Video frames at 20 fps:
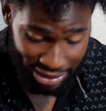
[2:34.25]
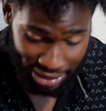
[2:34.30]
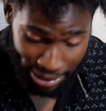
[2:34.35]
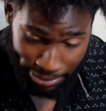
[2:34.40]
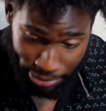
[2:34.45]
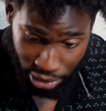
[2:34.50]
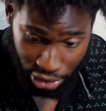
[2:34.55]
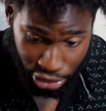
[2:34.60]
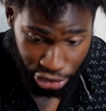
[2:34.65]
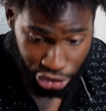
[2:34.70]

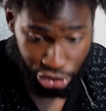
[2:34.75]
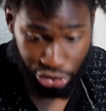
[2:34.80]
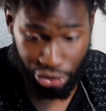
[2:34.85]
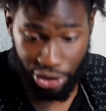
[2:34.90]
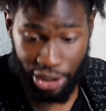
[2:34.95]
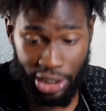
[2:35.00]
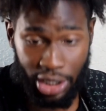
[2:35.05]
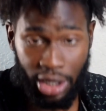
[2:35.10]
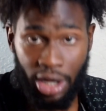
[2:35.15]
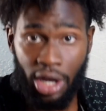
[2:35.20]
similar
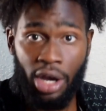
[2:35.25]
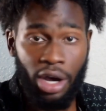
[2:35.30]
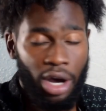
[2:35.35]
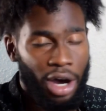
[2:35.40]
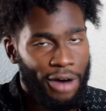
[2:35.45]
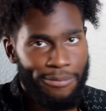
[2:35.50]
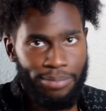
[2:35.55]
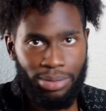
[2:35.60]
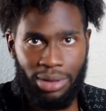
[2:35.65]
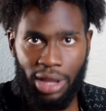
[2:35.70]
string
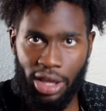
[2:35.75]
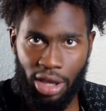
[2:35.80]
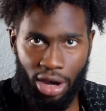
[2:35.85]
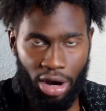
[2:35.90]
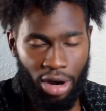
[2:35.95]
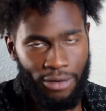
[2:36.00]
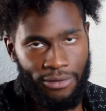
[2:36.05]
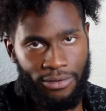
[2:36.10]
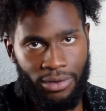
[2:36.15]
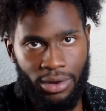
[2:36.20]
of
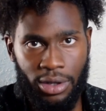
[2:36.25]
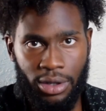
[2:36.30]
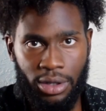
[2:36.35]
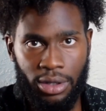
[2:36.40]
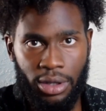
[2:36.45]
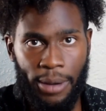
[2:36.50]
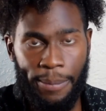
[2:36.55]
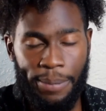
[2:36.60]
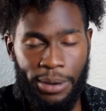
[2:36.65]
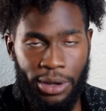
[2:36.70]
playoff
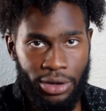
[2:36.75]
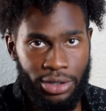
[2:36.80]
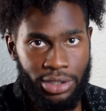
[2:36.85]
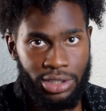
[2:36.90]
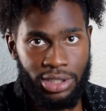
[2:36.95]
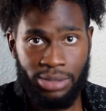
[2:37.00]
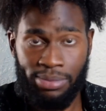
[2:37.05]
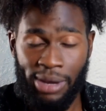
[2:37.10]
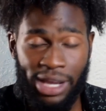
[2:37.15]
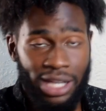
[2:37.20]

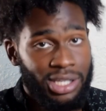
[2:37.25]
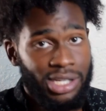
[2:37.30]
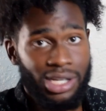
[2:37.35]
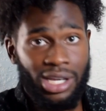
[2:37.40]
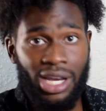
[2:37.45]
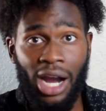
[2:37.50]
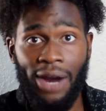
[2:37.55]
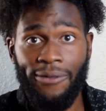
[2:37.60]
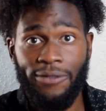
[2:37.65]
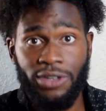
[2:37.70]
appearances. Made it to the
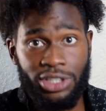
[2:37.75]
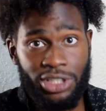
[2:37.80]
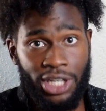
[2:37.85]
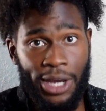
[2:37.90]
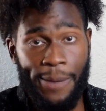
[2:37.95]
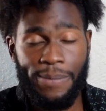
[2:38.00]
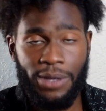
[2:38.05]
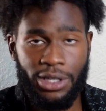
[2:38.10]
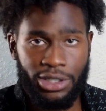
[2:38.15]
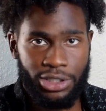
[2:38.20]
conference
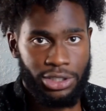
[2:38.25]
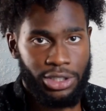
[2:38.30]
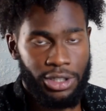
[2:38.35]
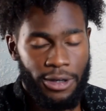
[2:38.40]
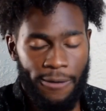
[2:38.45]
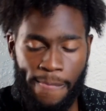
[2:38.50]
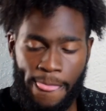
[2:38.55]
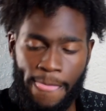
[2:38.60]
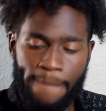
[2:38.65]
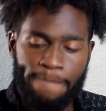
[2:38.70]

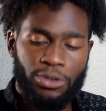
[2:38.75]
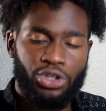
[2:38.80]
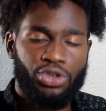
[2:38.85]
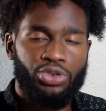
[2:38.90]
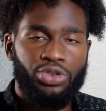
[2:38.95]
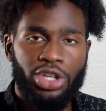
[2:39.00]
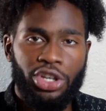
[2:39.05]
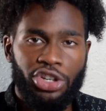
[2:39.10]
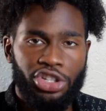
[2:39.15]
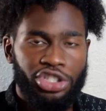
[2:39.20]
championship.
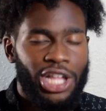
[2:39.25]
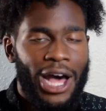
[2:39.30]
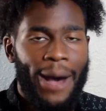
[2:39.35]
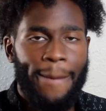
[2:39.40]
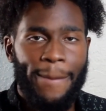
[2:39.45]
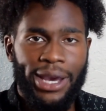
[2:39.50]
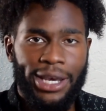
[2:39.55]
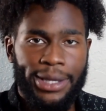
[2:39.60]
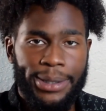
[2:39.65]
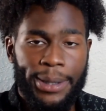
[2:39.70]
2 years
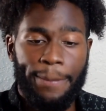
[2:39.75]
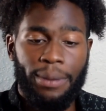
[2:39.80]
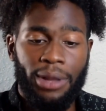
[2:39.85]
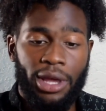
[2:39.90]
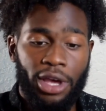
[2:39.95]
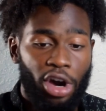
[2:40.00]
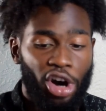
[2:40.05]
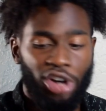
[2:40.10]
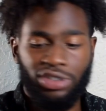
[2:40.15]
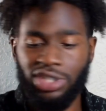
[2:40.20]
not making the
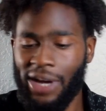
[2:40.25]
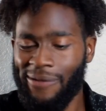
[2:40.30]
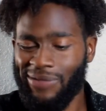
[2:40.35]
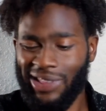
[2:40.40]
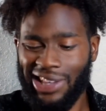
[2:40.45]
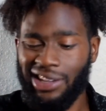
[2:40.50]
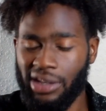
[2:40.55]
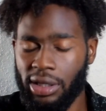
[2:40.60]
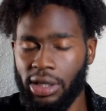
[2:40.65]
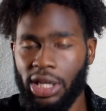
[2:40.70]
playoffs,
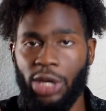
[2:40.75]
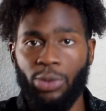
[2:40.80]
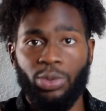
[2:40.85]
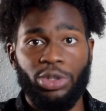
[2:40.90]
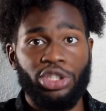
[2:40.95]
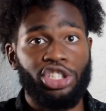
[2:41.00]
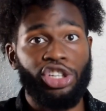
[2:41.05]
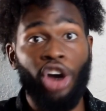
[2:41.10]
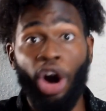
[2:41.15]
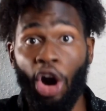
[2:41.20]
he
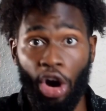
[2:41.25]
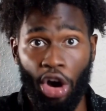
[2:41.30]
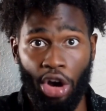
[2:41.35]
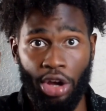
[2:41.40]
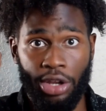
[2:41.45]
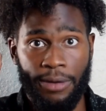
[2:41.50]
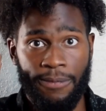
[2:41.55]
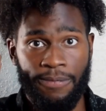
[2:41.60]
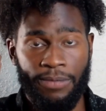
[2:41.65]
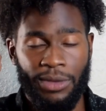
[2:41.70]
was gone.
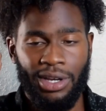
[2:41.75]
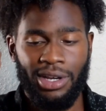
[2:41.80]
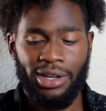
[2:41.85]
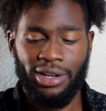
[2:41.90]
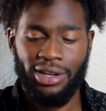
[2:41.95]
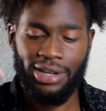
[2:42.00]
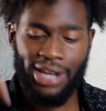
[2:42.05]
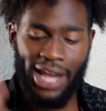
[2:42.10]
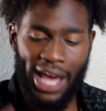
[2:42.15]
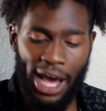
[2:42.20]

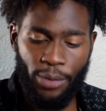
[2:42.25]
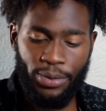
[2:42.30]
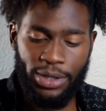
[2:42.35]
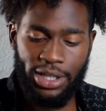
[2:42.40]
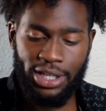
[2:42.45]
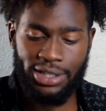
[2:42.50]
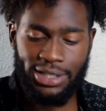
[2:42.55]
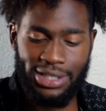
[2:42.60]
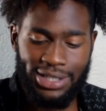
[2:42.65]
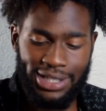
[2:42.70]
Now we
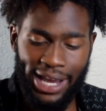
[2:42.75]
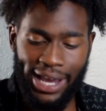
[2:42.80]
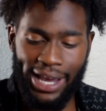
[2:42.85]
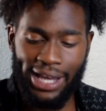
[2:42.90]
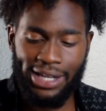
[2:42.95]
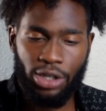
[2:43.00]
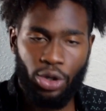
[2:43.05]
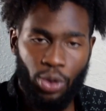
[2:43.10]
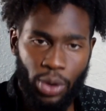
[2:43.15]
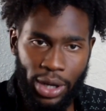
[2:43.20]
get to
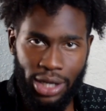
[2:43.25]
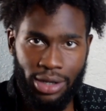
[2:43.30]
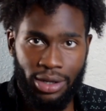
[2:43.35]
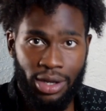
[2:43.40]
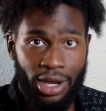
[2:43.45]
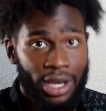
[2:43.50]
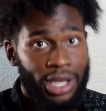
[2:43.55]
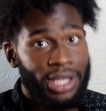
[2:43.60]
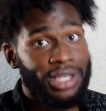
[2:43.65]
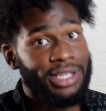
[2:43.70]
Dan Quinn.
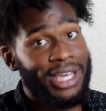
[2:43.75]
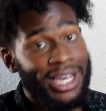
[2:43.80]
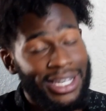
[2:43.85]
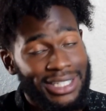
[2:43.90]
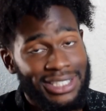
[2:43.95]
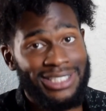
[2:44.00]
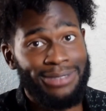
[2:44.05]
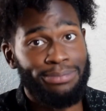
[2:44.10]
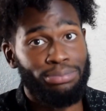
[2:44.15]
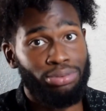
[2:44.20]

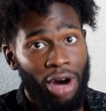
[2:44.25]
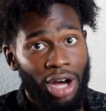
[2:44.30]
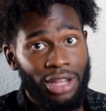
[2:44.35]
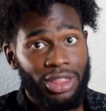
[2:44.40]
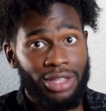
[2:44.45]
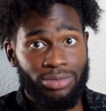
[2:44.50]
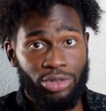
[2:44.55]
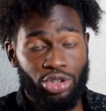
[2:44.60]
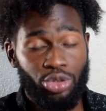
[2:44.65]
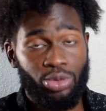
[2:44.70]
Yes, he
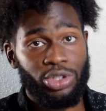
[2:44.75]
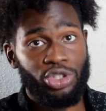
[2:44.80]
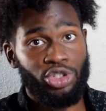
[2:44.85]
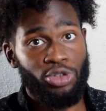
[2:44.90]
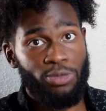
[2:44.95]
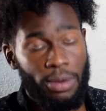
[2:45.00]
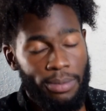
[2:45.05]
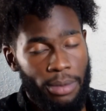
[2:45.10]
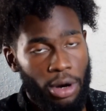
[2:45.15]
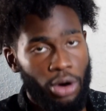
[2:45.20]
brought them to a
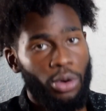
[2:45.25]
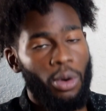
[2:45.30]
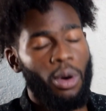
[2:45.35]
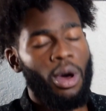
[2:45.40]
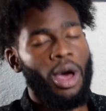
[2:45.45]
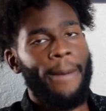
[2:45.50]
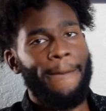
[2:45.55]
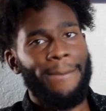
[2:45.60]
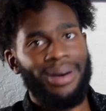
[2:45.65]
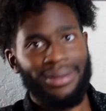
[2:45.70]
Super Bowl,
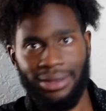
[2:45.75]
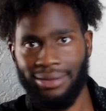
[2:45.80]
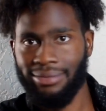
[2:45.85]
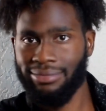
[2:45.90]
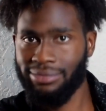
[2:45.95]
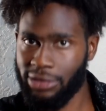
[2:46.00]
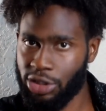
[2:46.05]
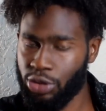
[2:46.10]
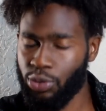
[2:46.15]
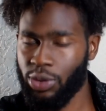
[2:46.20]
but
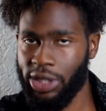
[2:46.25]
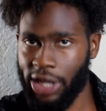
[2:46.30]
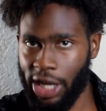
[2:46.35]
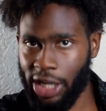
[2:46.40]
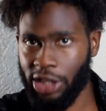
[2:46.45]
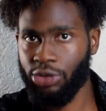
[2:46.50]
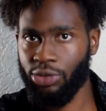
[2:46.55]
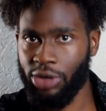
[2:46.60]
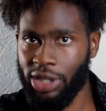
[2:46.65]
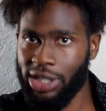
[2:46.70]

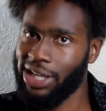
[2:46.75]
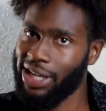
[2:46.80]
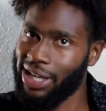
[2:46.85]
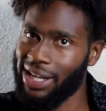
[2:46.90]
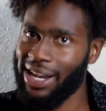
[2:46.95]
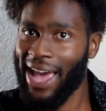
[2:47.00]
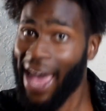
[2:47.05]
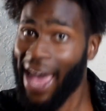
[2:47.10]
28-3 did